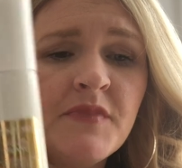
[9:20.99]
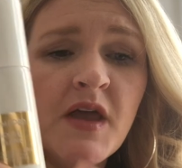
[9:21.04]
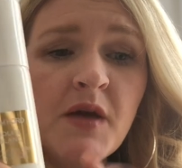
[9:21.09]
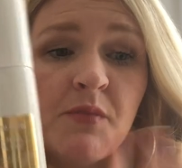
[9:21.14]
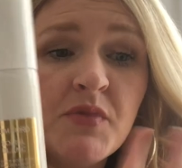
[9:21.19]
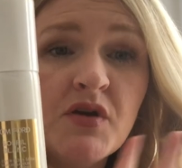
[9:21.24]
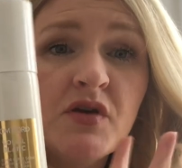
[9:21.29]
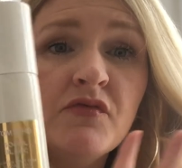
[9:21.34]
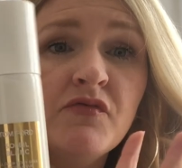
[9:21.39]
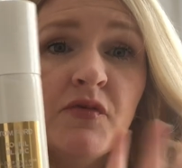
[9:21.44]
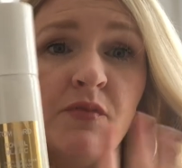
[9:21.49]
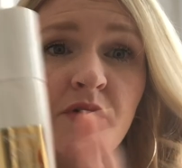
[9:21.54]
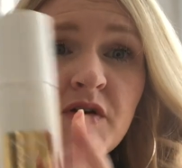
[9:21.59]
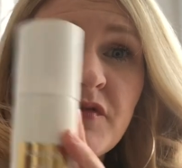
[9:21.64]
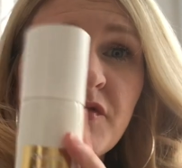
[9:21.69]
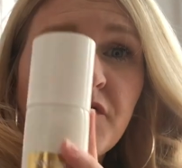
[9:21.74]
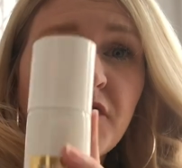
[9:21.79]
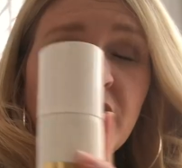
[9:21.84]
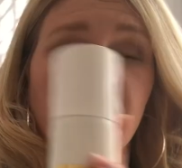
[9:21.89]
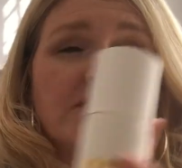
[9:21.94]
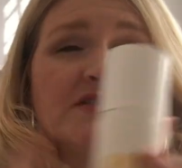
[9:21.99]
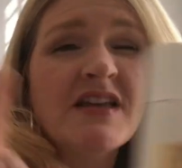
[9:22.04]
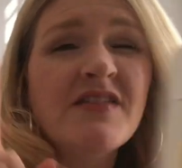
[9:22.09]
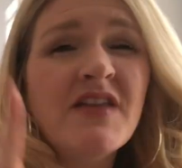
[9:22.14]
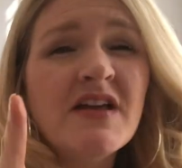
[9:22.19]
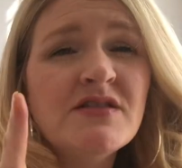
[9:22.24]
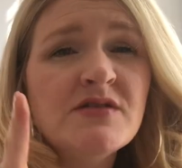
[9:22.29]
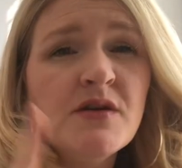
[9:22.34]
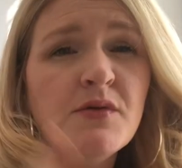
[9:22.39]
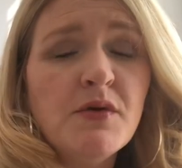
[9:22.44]
a beautiful, beautiful fragrance. And
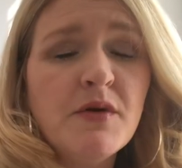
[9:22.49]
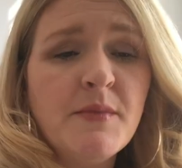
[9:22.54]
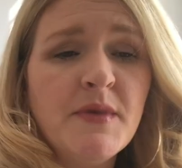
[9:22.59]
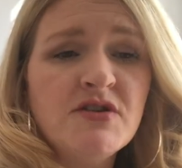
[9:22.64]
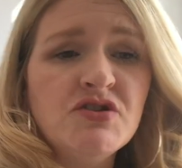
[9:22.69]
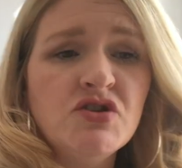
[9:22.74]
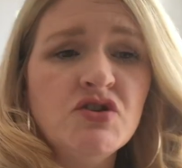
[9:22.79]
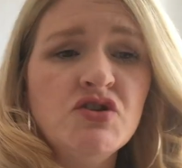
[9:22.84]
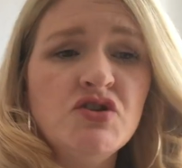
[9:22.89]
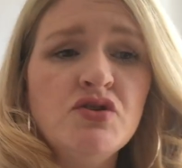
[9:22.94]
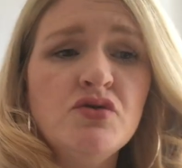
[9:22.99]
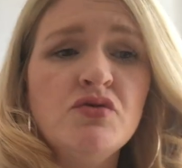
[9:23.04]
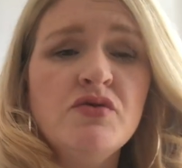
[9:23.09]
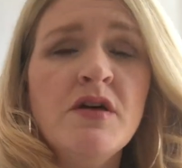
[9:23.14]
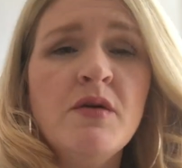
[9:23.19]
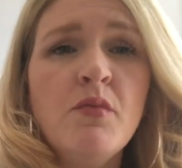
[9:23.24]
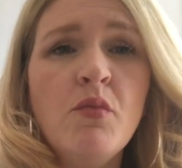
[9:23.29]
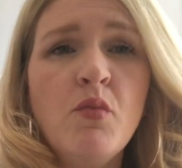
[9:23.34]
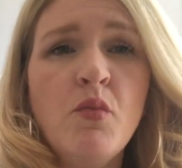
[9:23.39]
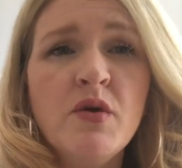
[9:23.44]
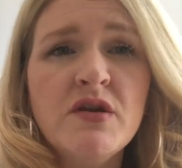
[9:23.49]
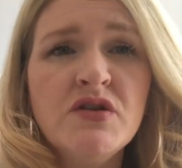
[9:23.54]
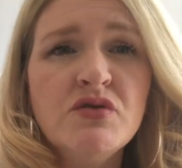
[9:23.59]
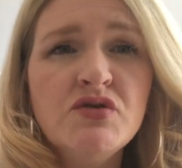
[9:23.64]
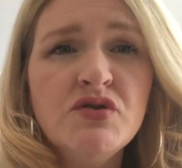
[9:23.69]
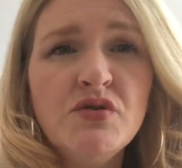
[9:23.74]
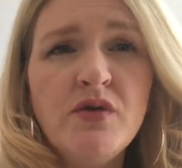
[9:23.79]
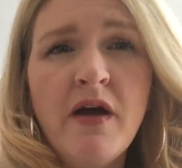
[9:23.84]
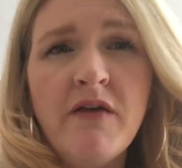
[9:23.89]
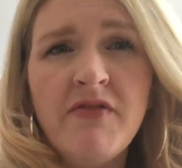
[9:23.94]
that's what I want to mention too, that when you
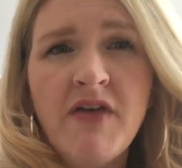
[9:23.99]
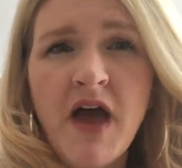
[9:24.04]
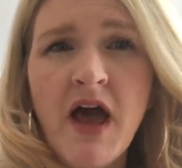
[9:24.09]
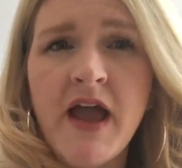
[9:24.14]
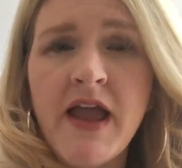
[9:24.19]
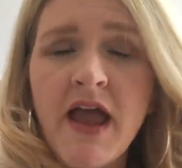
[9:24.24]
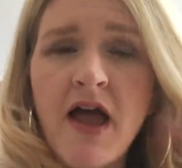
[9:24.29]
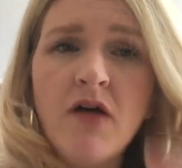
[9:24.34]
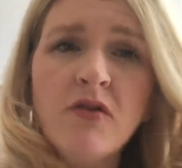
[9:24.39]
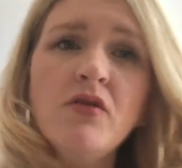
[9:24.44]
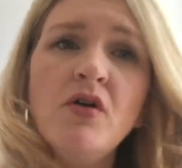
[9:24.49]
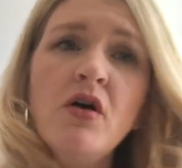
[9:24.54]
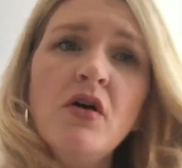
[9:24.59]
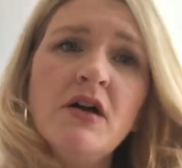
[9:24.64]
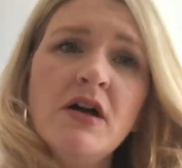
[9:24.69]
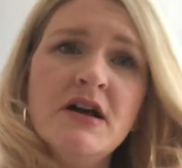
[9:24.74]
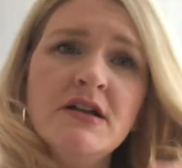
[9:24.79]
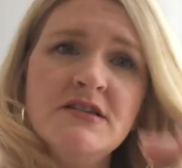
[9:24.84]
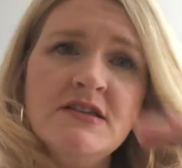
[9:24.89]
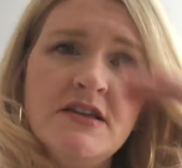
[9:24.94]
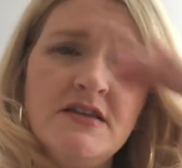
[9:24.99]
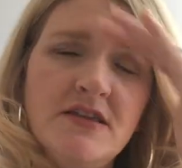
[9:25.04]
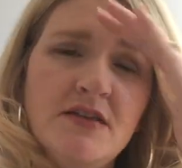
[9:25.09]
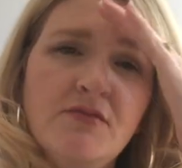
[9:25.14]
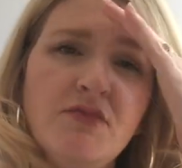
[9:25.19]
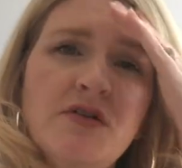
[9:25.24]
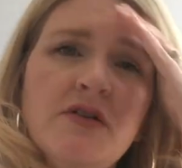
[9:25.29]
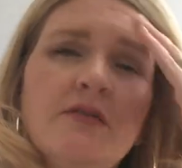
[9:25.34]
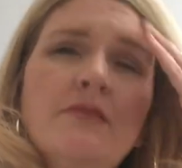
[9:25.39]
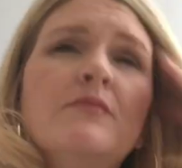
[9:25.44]
do have the high alcohol content, the
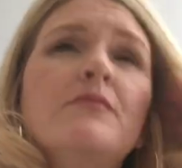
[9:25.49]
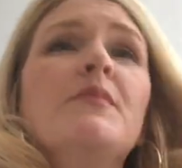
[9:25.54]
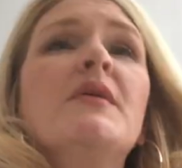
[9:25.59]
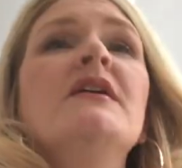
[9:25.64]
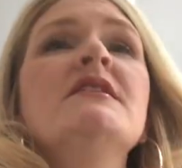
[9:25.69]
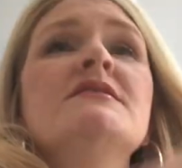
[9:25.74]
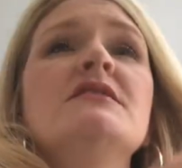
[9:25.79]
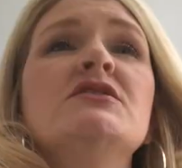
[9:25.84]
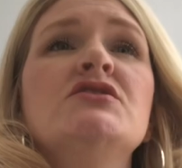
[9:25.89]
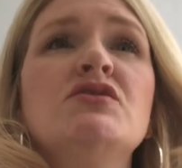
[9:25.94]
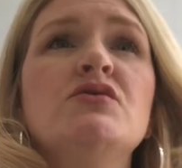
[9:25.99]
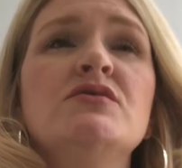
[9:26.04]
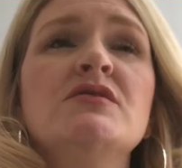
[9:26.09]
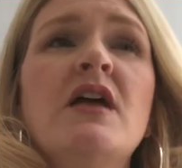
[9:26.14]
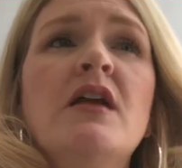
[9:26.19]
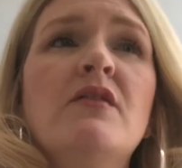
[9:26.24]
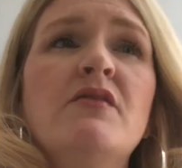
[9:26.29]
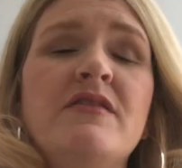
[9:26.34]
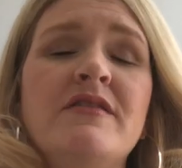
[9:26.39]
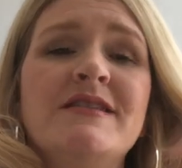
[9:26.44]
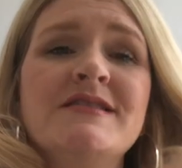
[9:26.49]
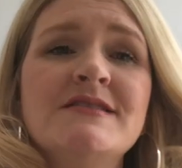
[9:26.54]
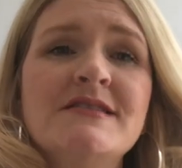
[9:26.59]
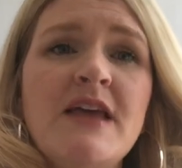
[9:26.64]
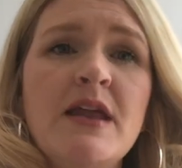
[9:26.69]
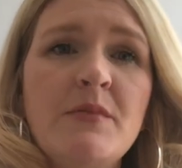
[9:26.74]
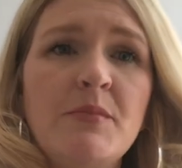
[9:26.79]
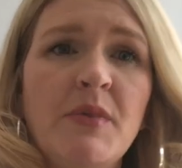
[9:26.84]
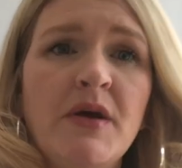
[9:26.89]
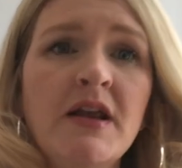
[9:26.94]
biggest issue is not only the
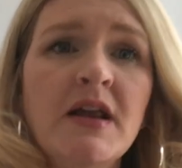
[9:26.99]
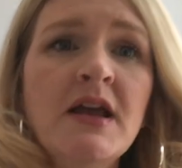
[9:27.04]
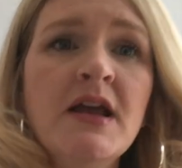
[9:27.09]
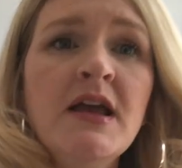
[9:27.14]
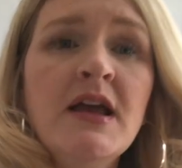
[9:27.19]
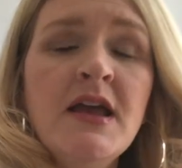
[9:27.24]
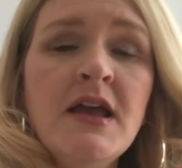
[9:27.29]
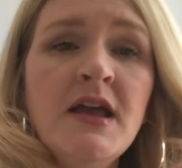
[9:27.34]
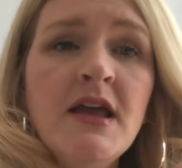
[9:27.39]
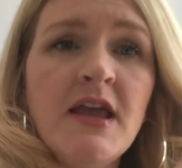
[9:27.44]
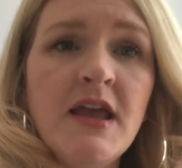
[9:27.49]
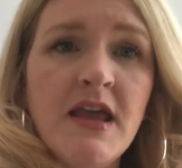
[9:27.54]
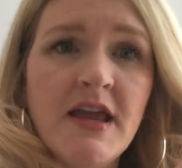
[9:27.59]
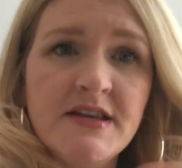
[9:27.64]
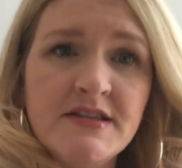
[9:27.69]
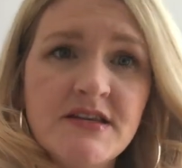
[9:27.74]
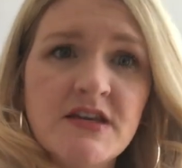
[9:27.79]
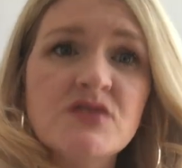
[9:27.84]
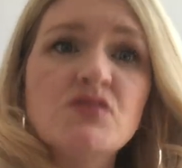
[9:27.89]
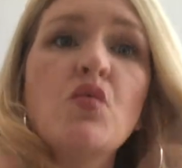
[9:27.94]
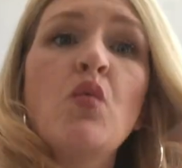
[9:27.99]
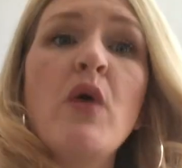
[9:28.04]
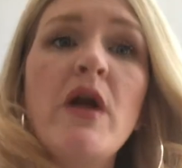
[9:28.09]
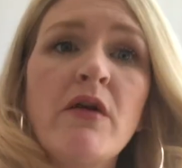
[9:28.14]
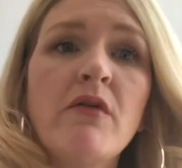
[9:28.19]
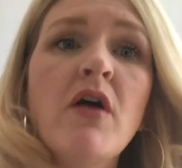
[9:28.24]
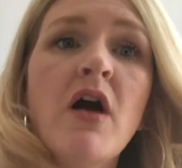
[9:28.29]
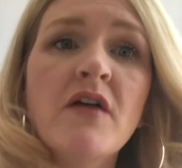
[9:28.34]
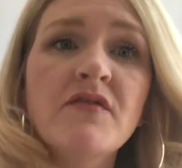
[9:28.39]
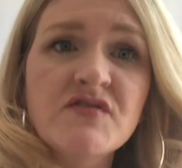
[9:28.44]
scent, but it does
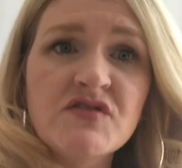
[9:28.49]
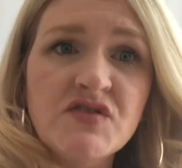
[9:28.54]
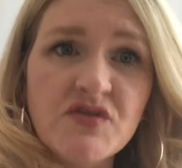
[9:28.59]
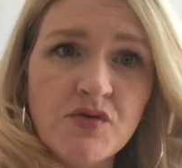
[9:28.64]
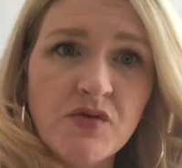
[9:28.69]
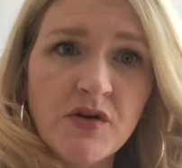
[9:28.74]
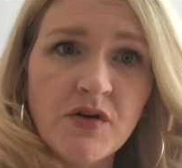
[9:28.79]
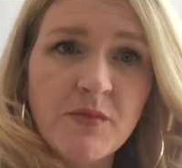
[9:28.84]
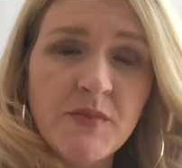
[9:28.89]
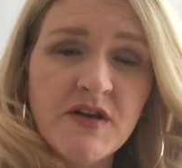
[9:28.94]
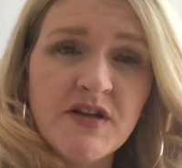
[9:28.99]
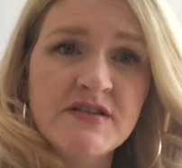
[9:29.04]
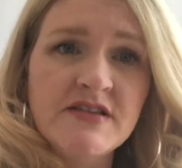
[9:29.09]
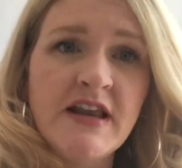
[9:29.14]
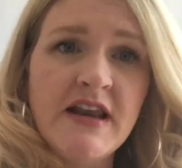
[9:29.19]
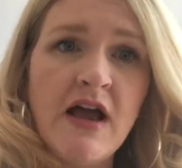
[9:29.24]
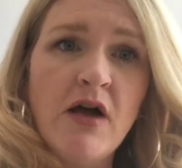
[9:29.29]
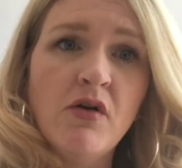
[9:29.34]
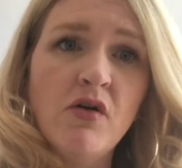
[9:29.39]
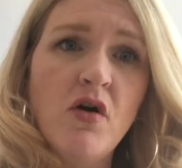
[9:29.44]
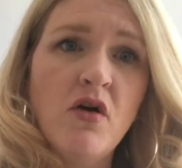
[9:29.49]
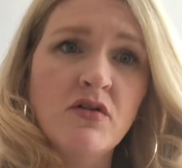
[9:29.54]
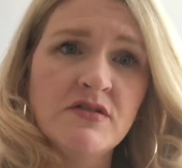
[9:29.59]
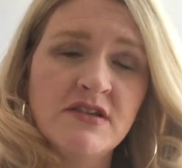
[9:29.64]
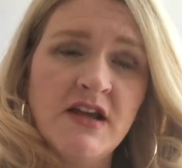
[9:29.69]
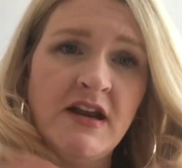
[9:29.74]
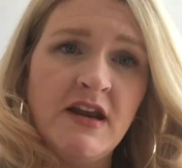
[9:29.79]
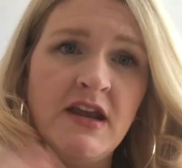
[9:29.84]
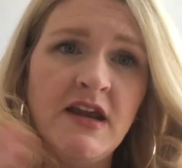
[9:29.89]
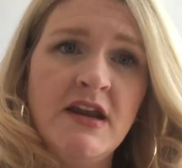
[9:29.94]
wear off sooner because that alcohol is
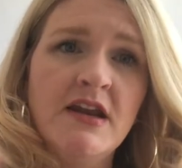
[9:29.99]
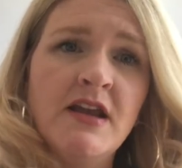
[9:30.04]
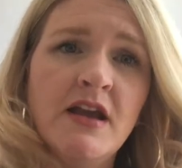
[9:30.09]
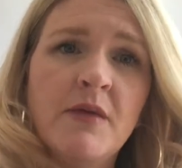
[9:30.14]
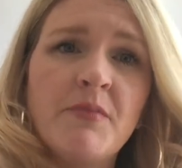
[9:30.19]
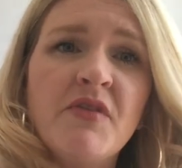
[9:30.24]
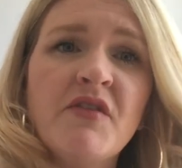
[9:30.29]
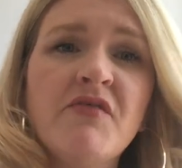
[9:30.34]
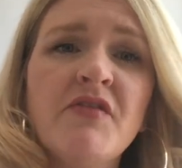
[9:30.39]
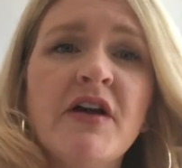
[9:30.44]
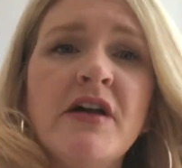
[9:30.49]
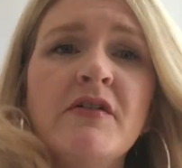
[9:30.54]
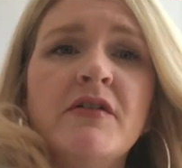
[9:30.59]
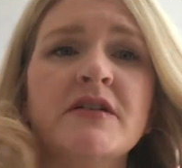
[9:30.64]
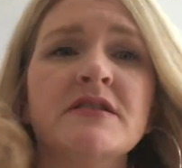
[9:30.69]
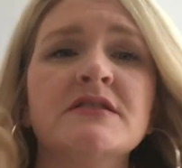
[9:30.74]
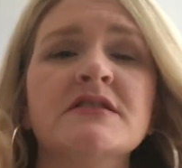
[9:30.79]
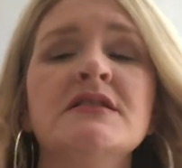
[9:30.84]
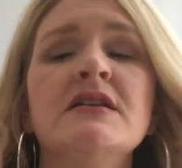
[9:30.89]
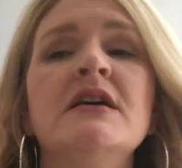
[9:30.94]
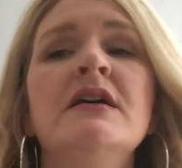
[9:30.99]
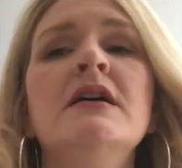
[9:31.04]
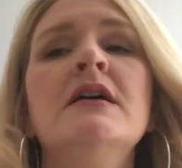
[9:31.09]
kind of eating up the fragrance.